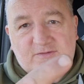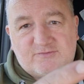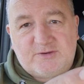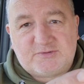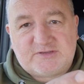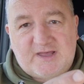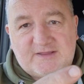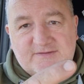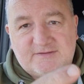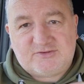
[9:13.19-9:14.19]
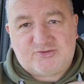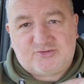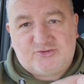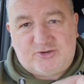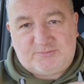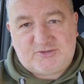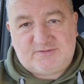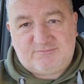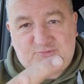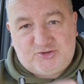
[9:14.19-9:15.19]
trip started, trip,
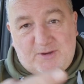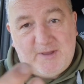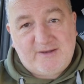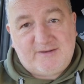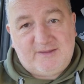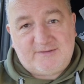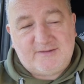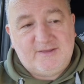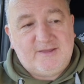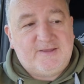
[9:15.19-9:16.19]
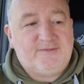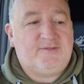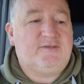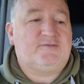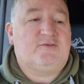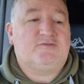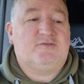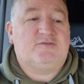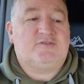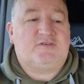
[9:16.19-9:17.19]
trip ended. There's
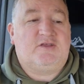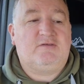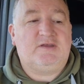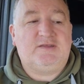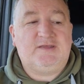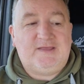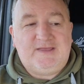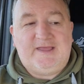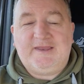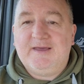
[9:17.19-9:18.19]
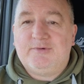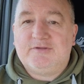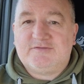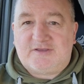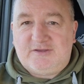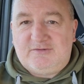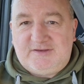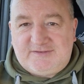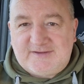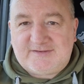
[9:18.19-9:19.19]
also security enabled,
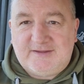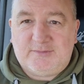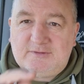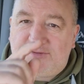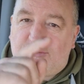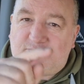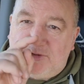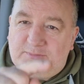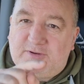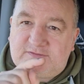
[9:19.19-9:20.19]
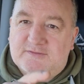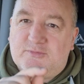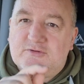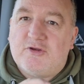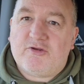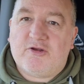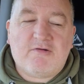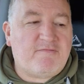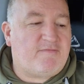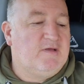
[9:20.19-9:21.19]
security disabled. That was me pressing the button on and
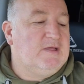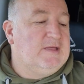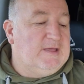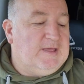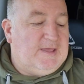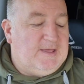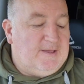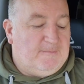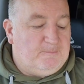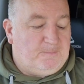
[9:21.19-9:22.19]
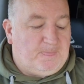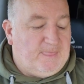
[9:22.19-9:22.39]
off. Um,